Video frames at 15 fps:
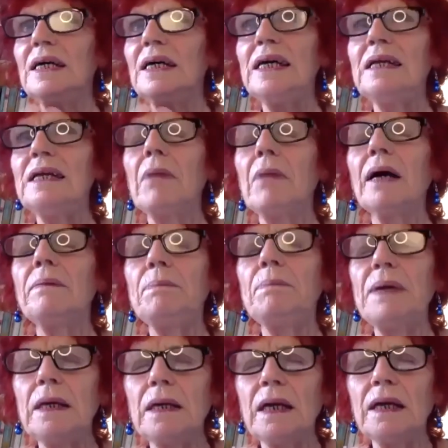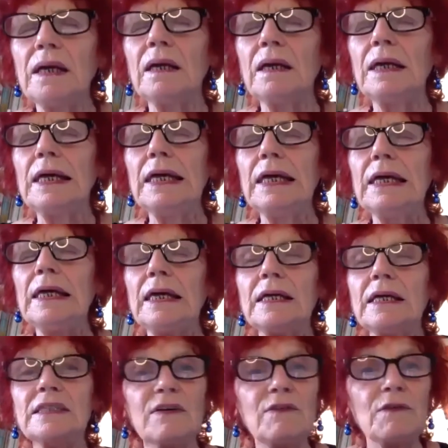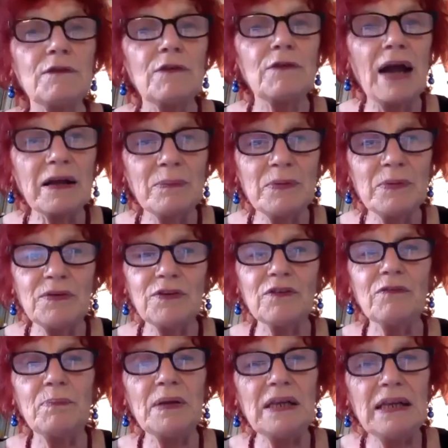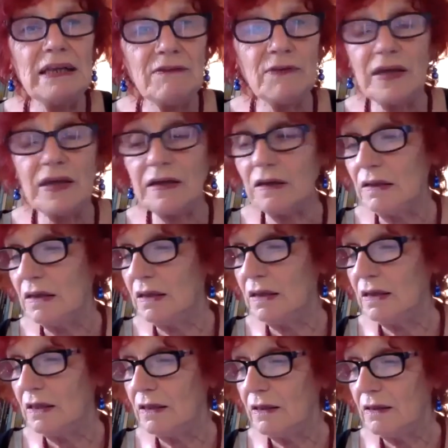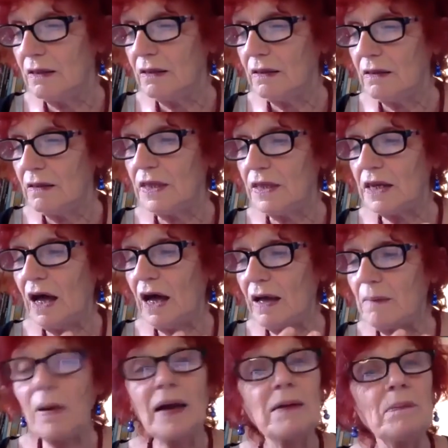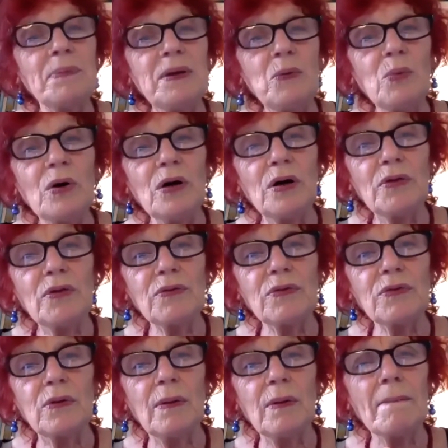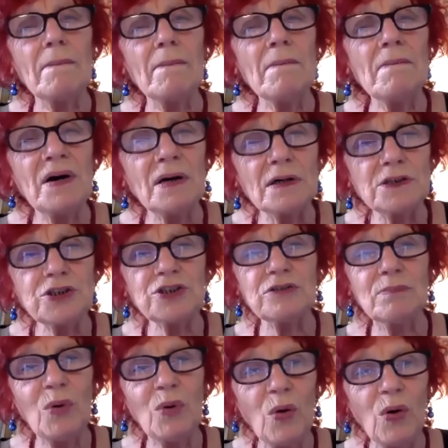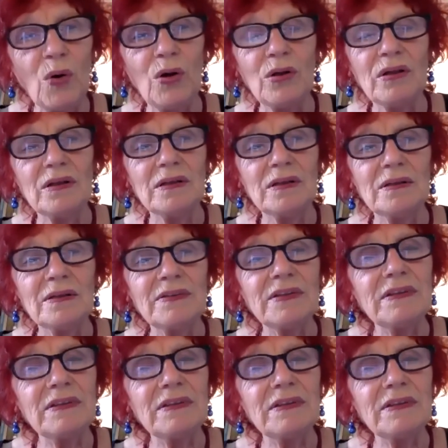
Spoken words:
in my being is a fragment of believing that I might be worth much more than